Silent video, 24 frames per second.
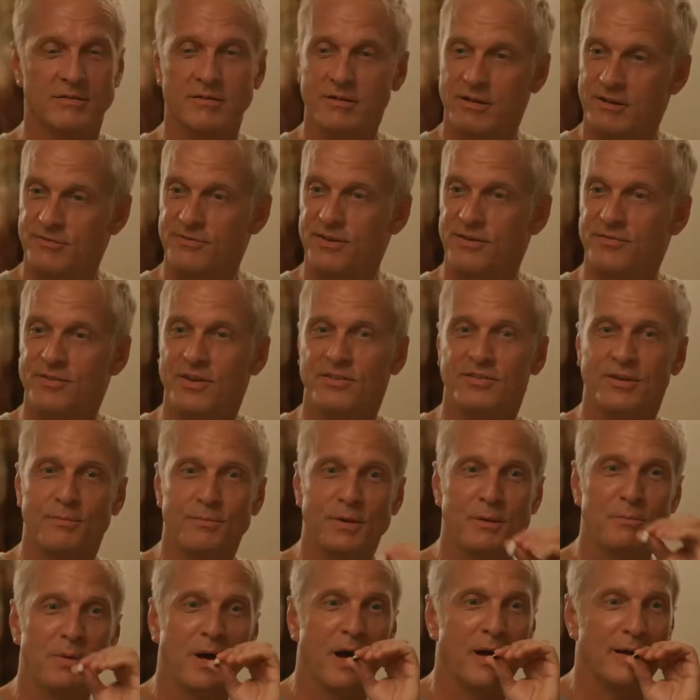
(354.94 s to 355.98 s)
a 50
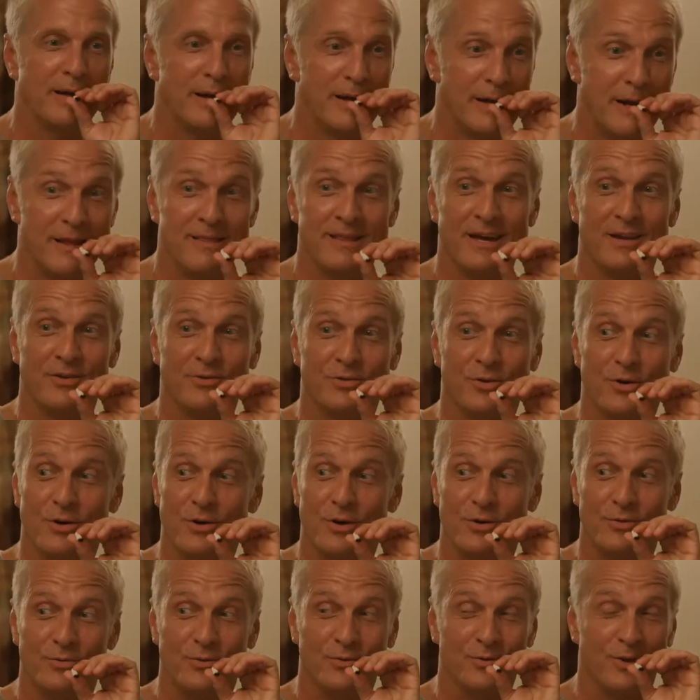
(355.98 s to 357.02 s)
something pothead. That is
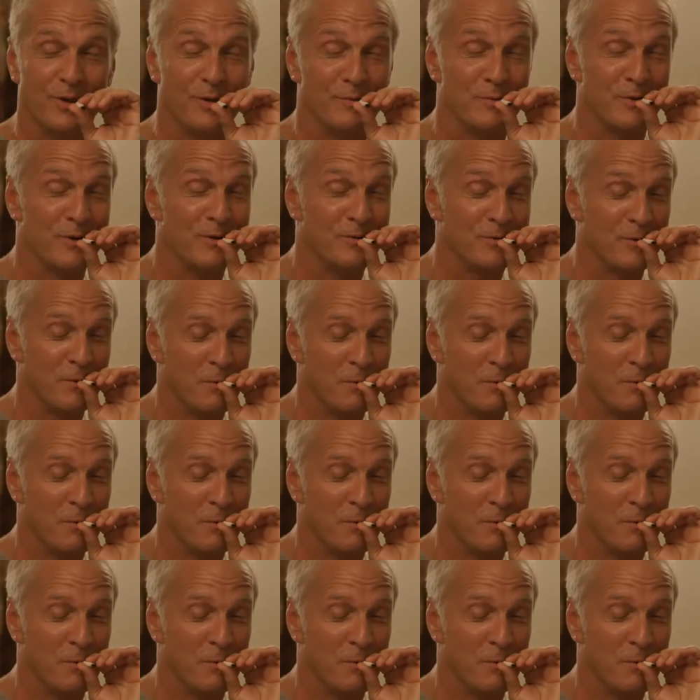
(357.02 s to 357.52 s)
cause for celebration.